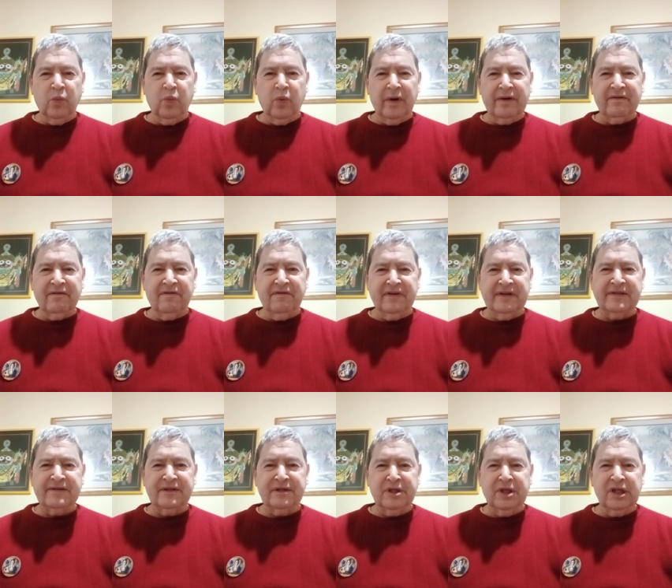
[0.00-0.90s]
one
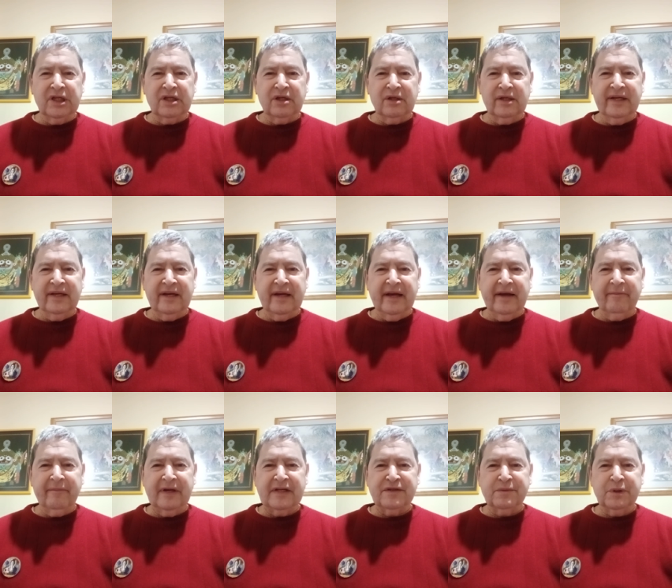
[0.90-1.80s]
offense to the holy
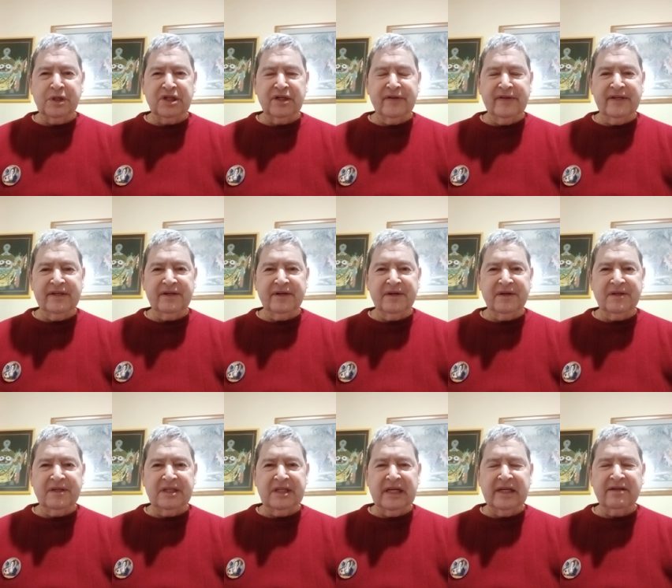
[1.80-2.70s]
name. As we know, there are
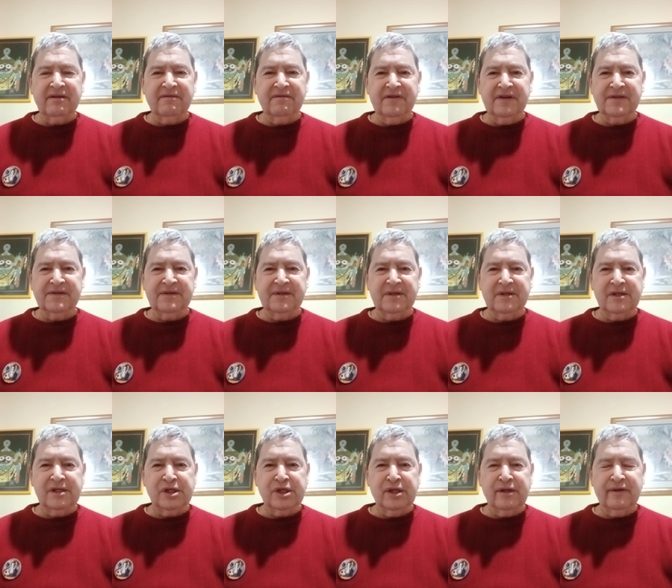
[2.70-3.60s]
10
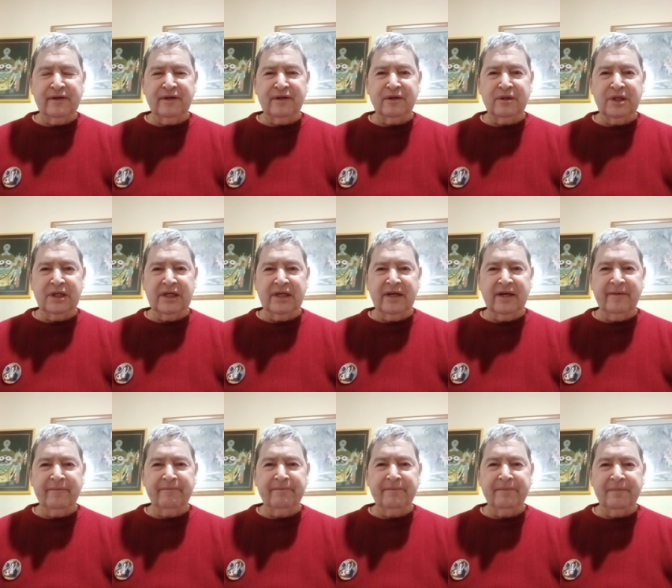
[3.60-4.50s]
offenses to the holy
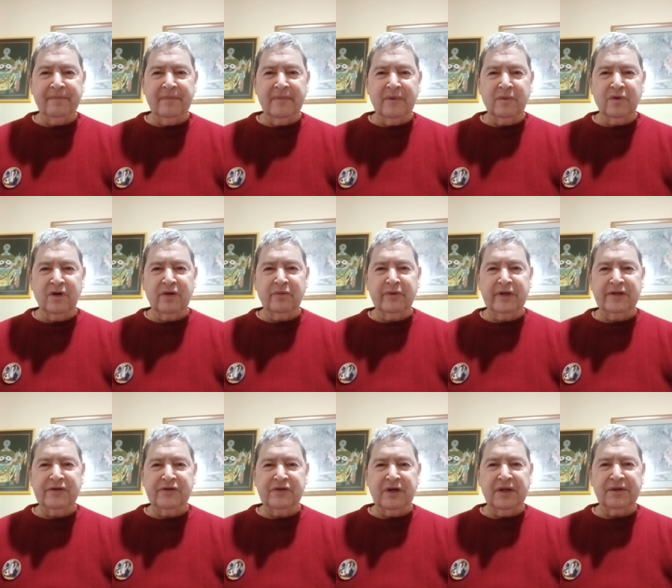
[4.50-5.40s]
name when
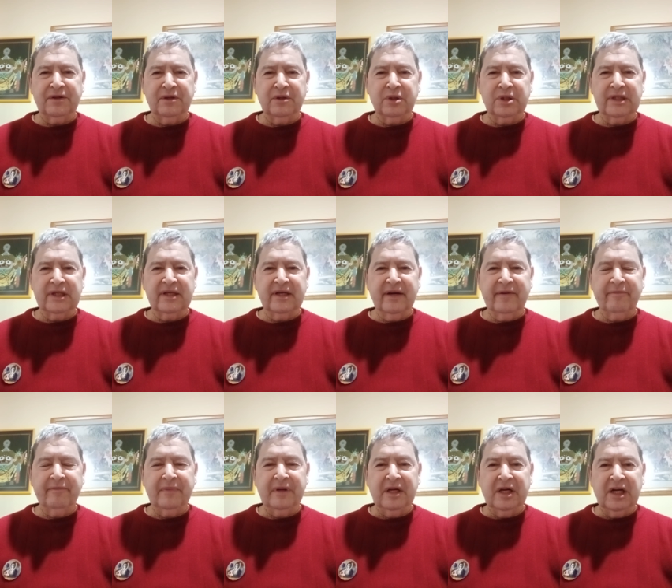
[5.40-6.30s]
we chant the holy
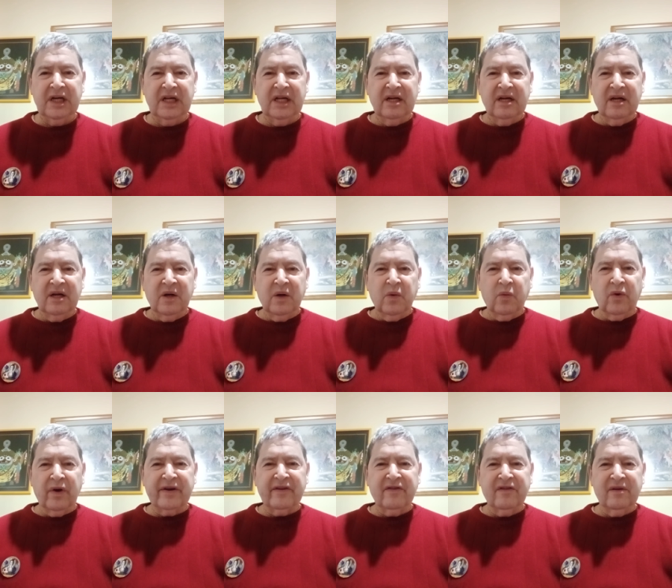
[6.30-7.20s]
name.
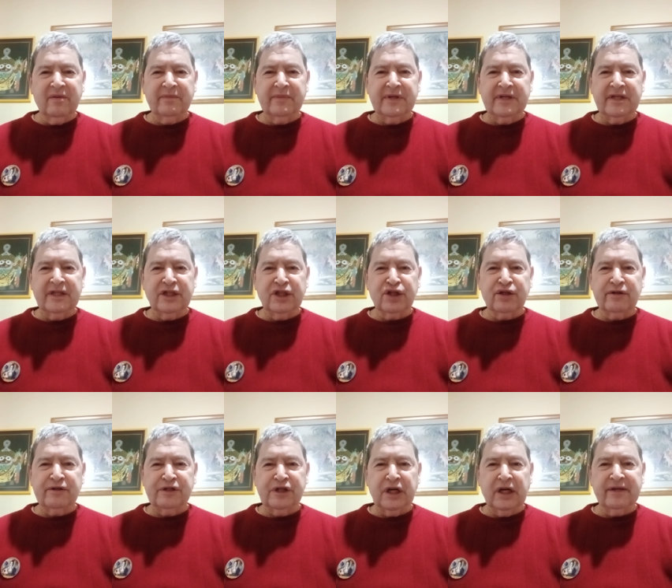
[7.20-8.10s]
One of them
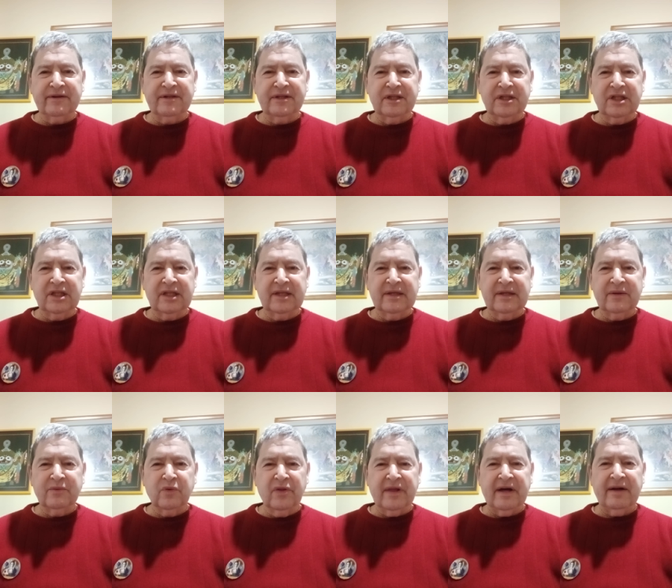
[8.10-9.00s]
is
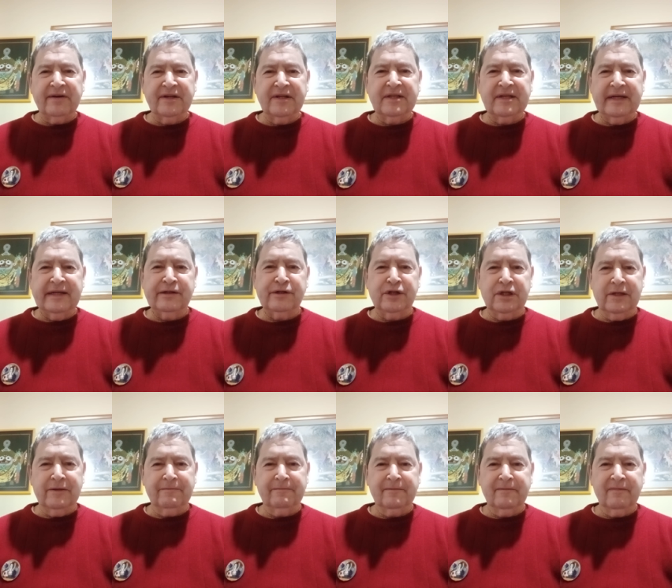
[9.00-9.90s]
chanting without
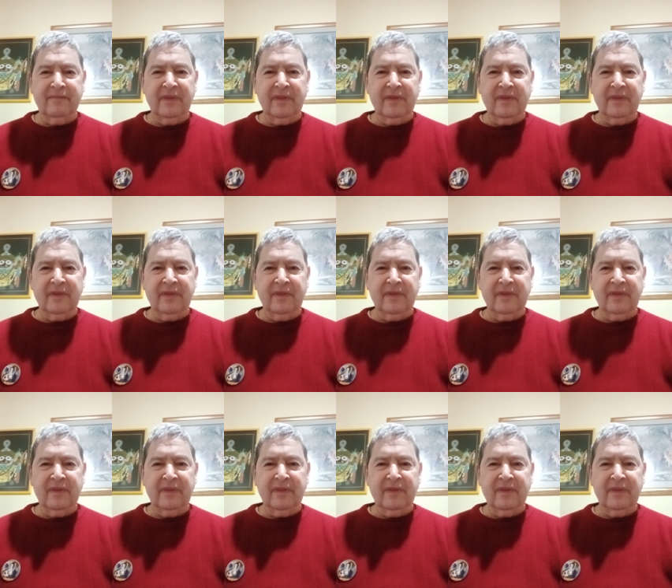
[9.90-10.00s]
attention.